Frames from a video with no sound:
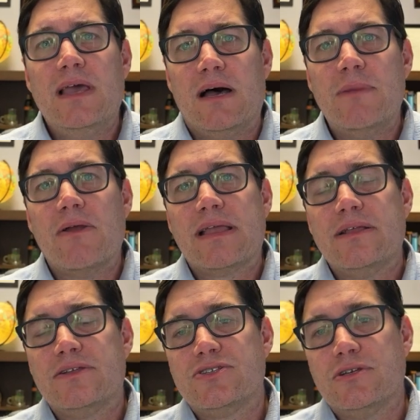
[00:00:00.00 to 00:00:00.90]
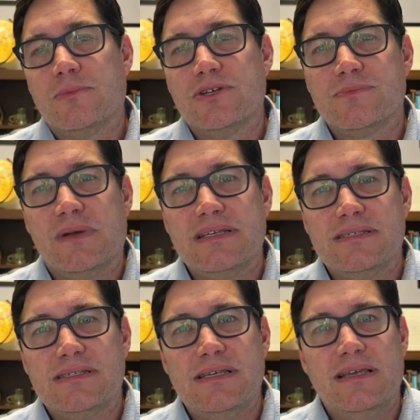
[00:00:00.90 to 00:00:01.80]
American consumers might
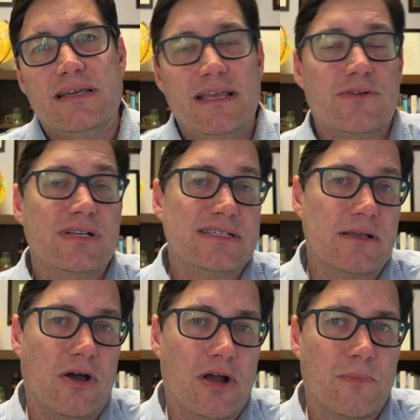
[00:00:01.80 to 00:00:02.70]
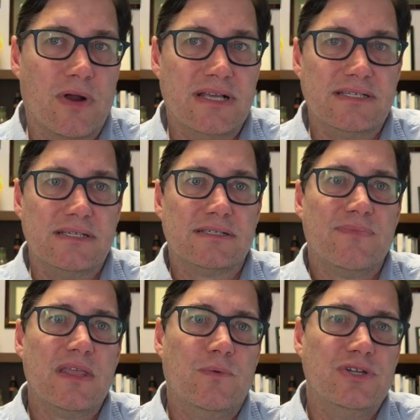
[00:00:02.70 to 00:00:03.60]
see an increase in car prices,
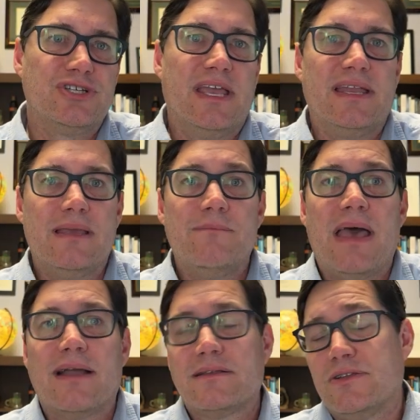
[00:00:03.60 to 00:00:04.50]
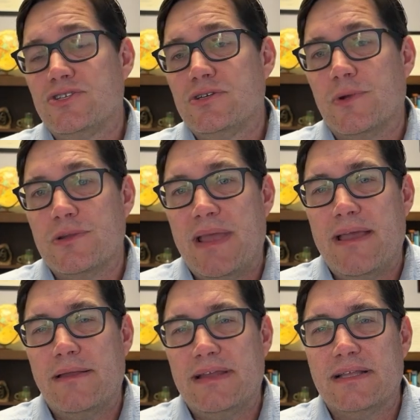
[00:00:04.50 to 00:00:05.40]
which can impact consumer
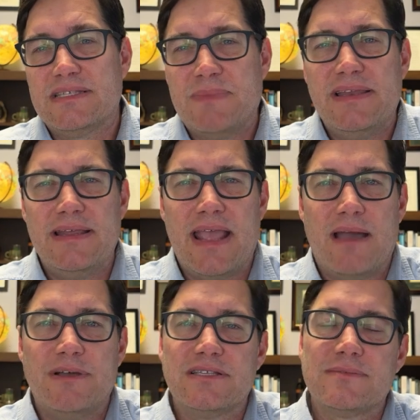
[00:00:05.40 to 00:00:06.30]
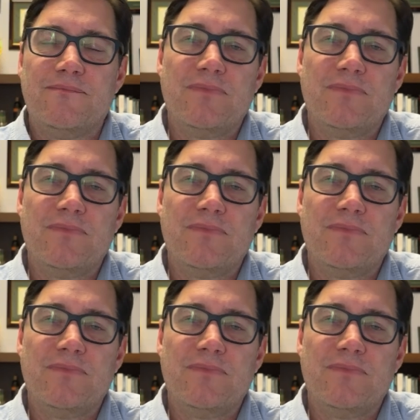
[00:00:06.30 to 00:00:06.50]
demand and spending habits.